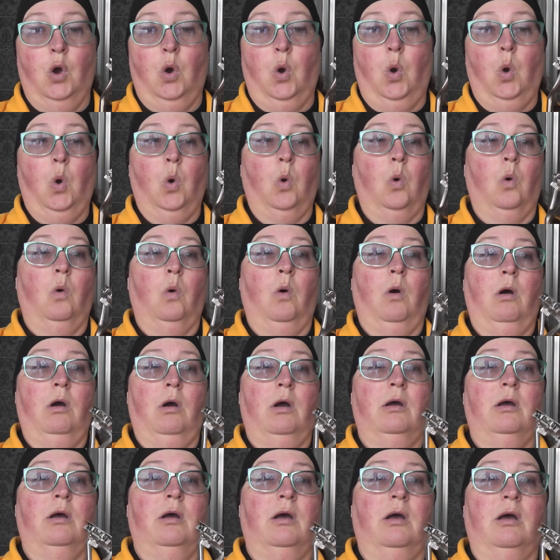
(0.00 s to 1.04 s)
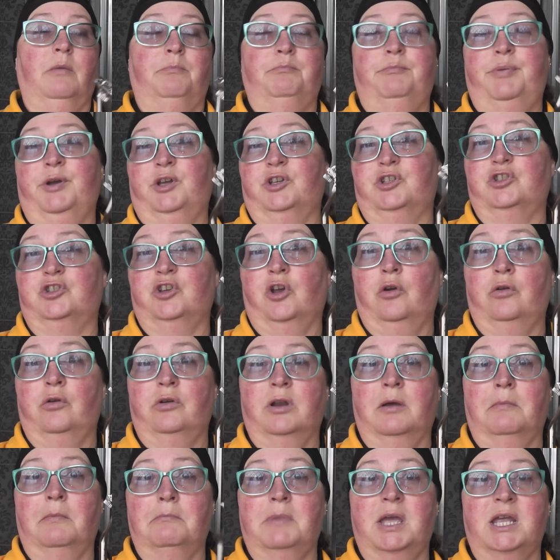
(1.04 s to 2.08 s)
or a
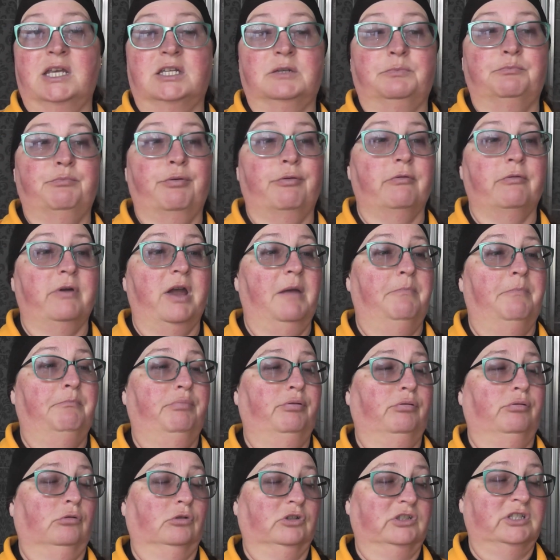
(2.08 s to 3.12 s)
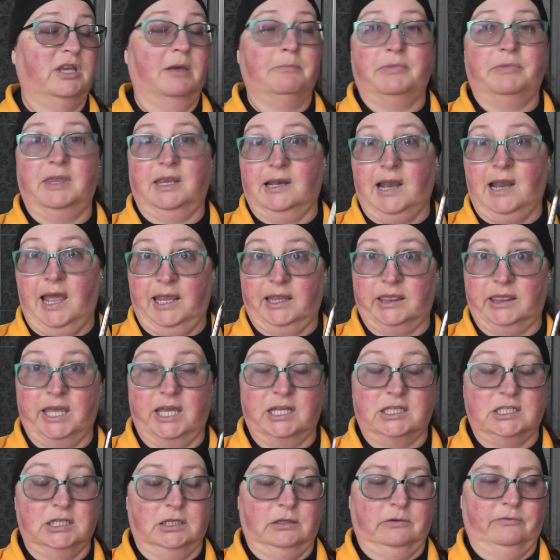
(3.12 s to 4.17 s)
Persona Med Prep or something like
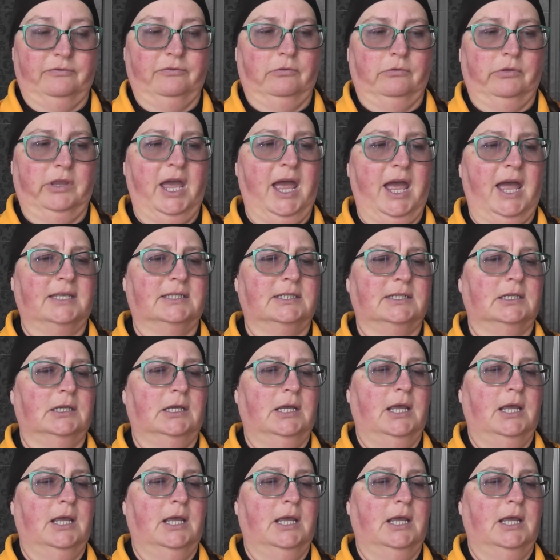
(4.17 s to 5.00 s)
that in for that.